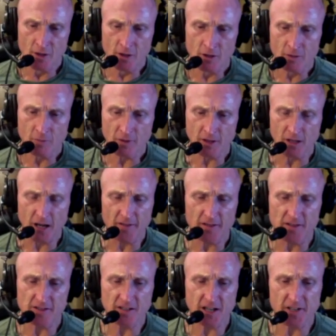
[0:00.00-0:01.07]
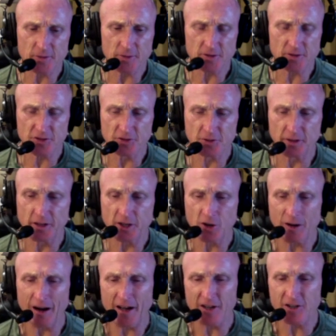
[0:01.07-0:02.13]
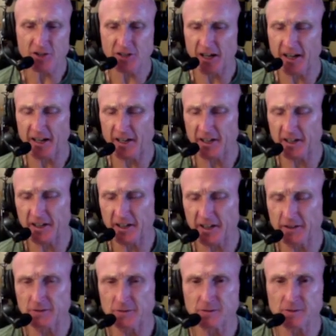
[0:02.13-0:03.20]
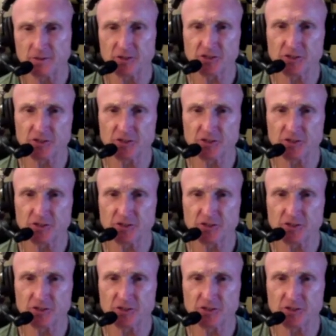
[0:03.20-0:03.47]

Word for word: But a lot of these guys were just doing crash dieting and